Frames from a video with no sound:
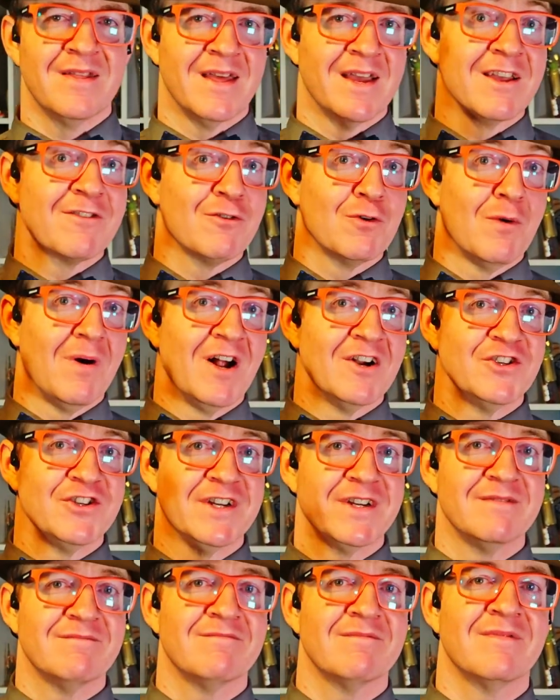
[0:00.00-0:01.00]
Thanks for
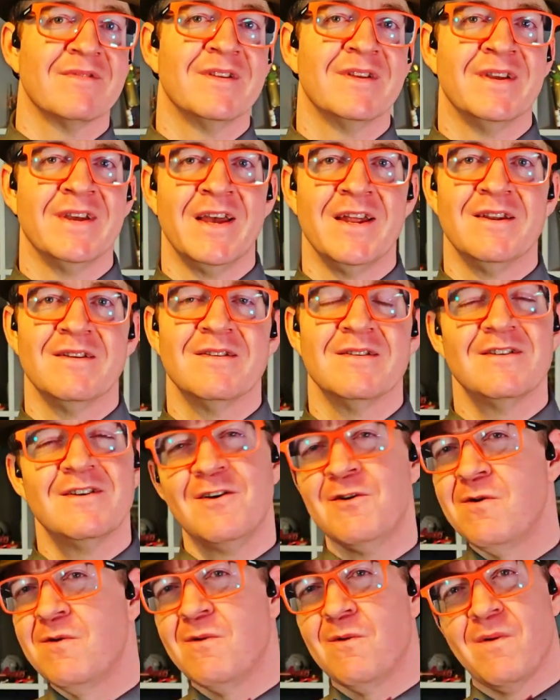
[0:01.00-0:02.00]
watching, and
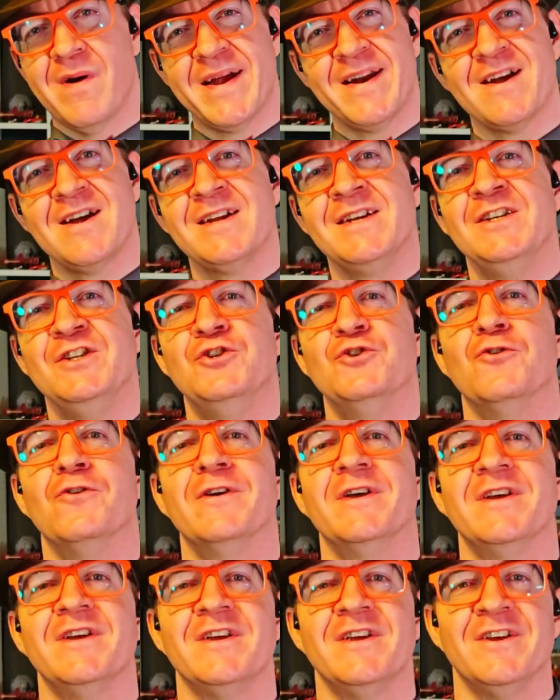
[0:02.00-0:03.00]
why not
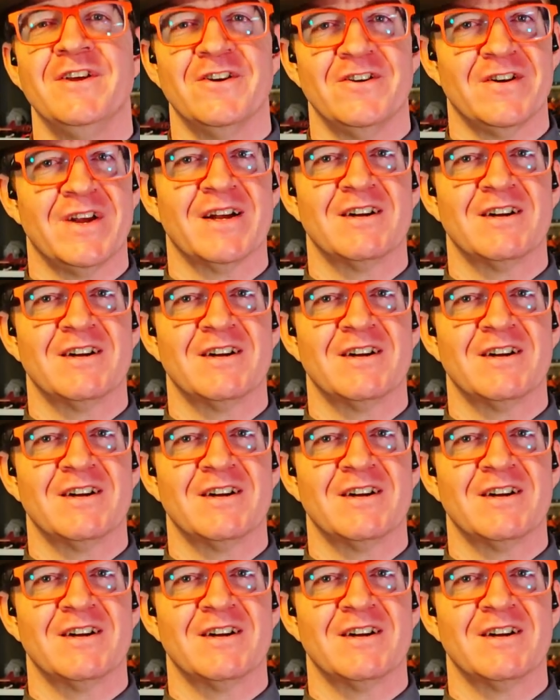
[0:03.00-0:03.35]
enjoy your